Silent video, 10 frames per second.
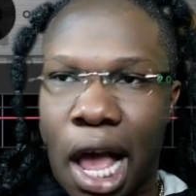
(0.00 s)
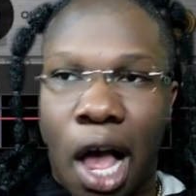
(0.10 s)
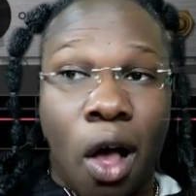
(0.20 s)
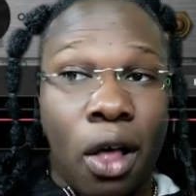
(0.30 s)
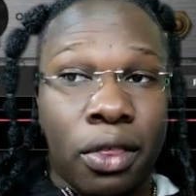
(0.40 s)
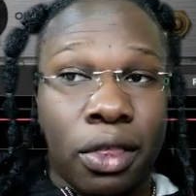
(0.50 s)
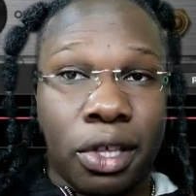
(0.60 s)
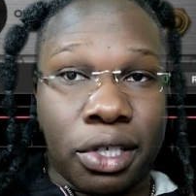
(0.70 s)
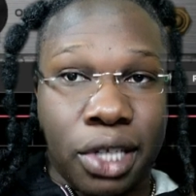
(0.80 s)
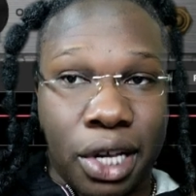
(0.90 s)
not
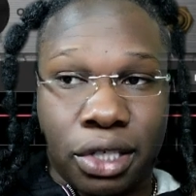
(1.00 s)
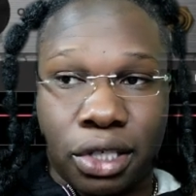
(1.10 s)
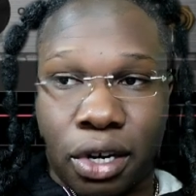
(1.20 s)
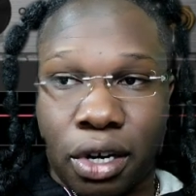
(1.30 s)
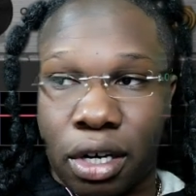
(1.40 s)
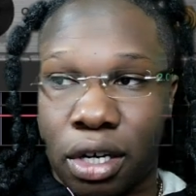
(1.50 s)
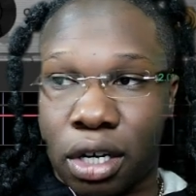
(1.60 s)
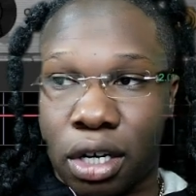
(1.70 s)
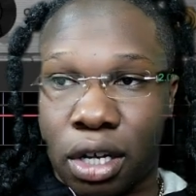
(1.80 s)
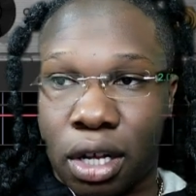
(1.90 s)
on this
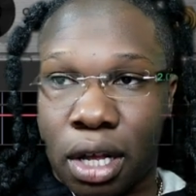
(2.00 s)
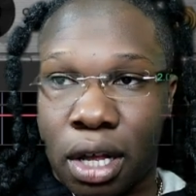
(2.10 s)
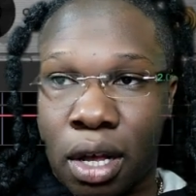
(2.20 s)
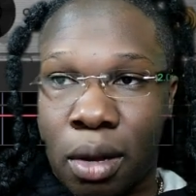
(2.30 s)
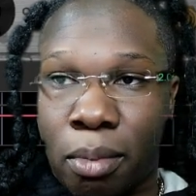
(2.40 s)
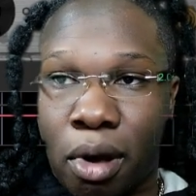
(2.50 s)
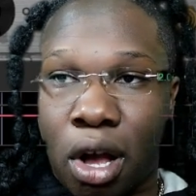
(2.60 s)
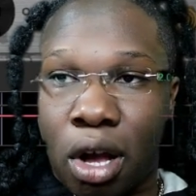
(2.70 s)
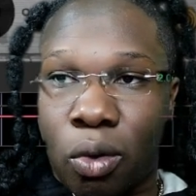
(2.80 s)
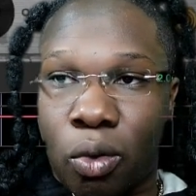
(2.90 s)
insert,
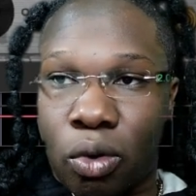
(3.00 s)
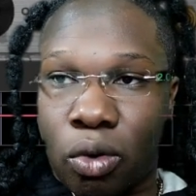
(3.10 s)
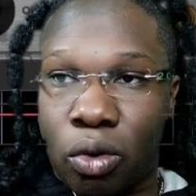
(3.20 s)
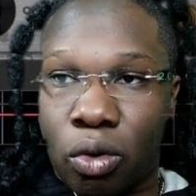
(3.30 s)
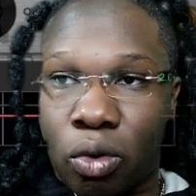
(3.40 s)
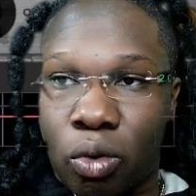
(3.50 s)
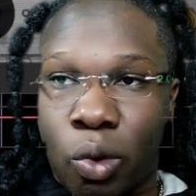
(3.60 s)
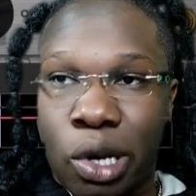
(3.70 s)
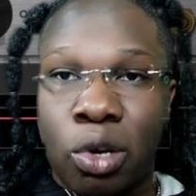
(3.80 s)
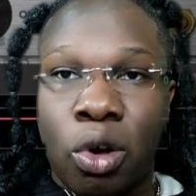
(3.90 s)
but
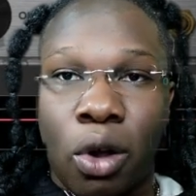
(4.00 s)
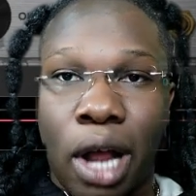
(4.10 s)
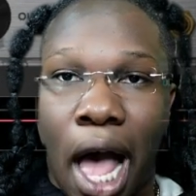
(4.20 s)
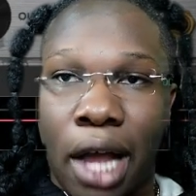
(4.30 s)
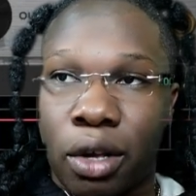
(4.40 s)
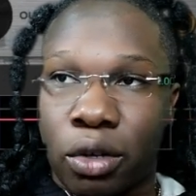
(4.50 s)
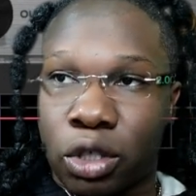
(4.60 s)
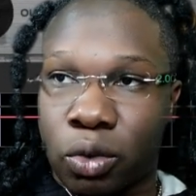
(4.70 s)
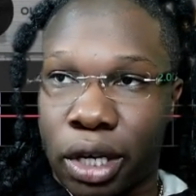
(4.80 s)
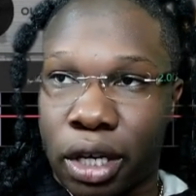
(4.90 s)
when you go to
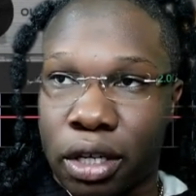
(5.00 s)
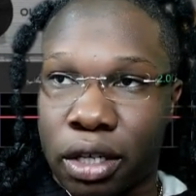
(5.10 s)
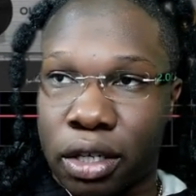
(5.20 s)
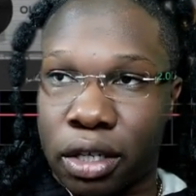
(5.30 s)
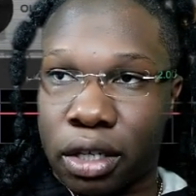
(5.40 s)
Audio Suite,